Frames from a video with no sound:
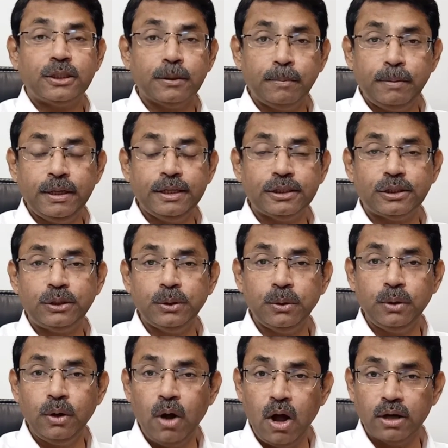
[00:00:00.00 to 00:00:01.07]
So please
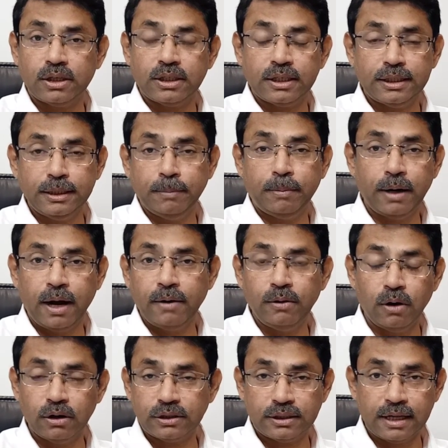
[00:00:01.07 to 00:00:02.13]
do not
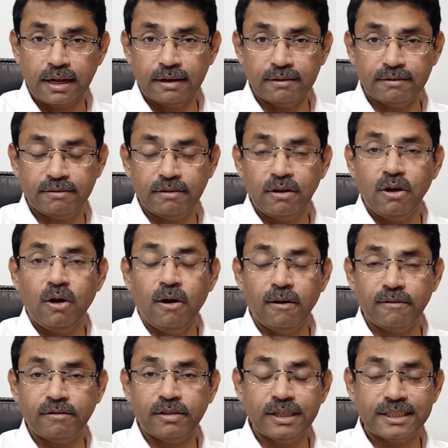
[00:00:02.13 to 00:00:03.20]
deprive yourself
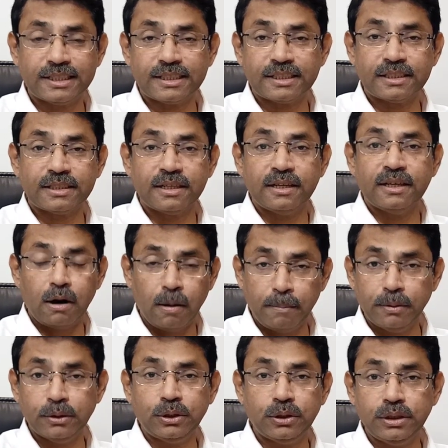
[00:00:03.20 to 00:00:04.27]
of this
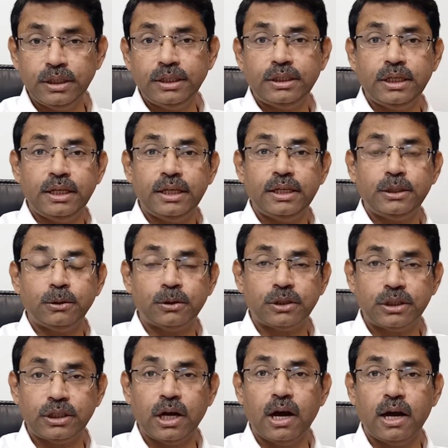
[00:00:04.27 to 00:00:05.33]
opportunity to
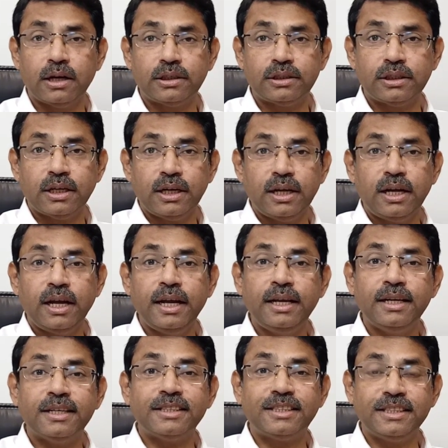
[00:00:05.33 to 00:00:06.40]
start
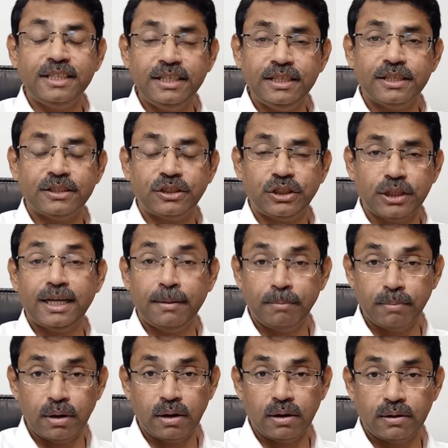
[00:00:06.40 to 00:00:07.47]
in a senior's
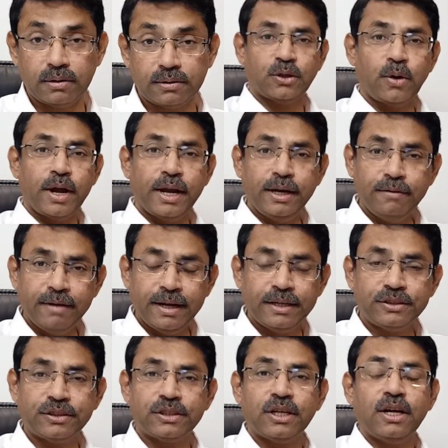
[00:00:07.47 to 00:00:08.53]
chamber. So
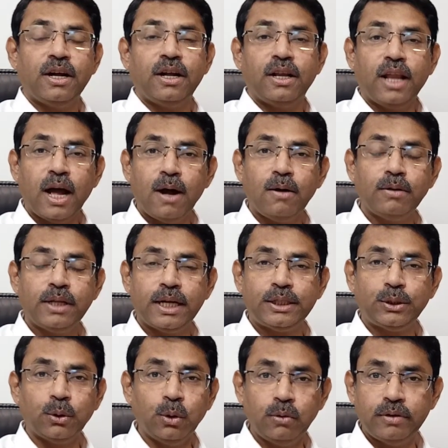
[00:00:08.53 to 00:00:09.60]
anyways, now
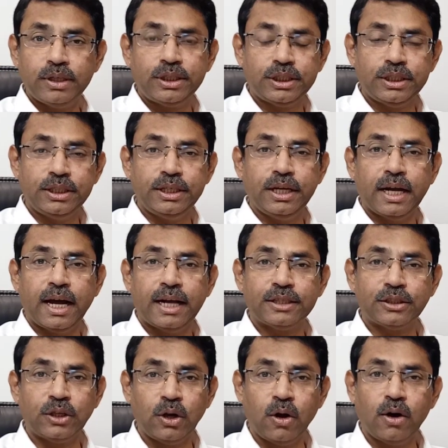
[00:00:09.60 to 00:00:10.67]
that Urvashi
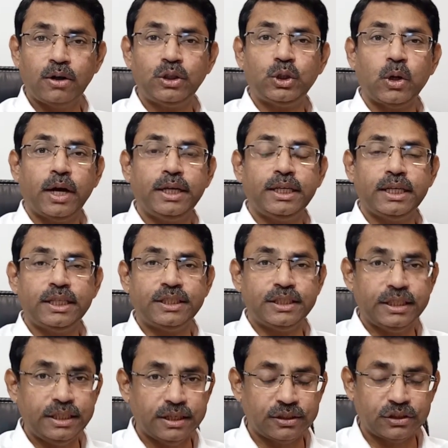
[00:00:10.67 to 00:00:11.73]
has not joined any
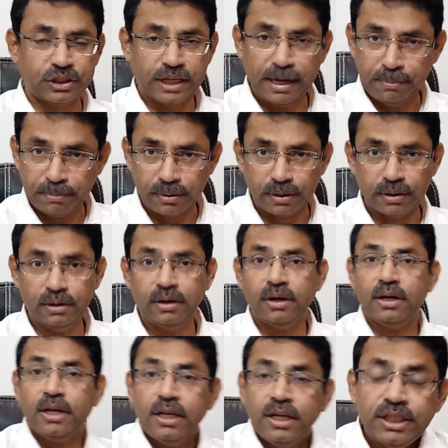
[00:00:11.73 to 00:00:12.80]
senior's chamber,
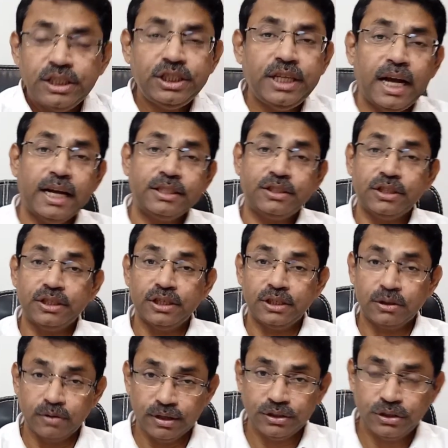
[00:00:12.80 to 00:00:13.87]
she has
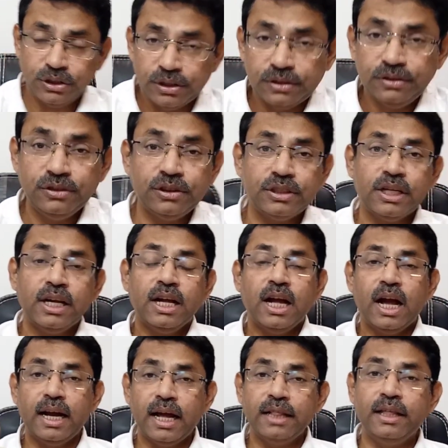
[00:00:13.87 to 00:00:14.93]
certain questions
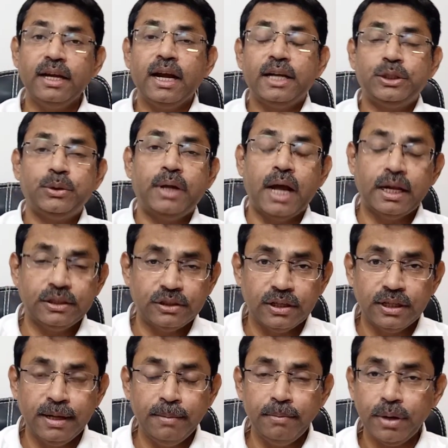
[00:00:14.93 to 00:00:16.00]
and I think I should
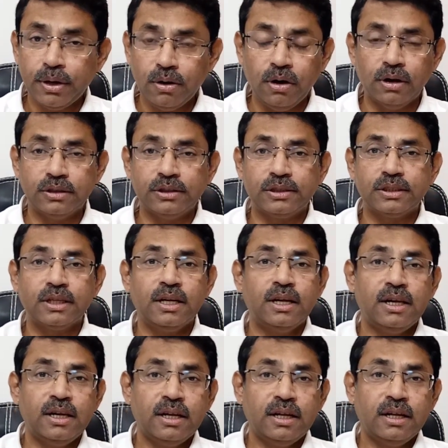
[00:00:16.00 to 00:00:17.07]
answer them, because
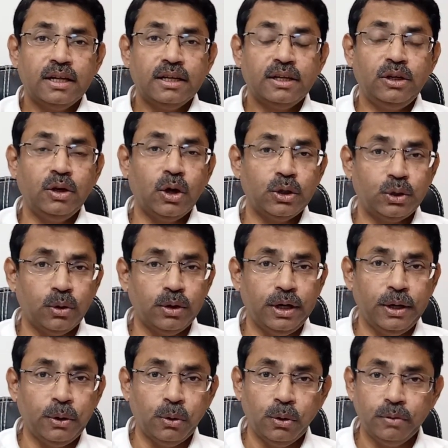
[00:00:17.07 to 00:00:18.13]
not
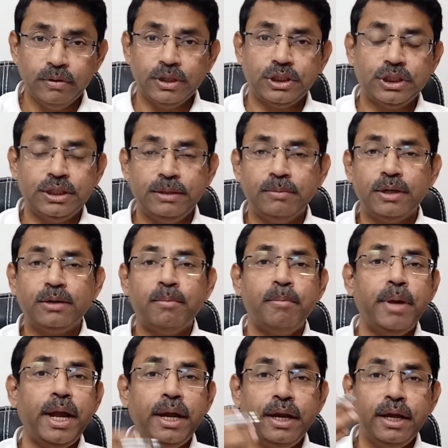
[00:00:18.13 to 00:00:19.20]
only Urvashi but
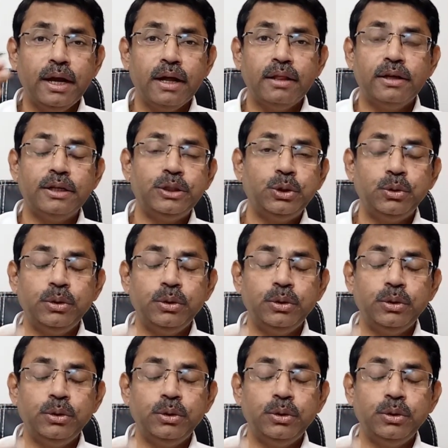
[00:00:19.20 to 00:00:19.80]
many other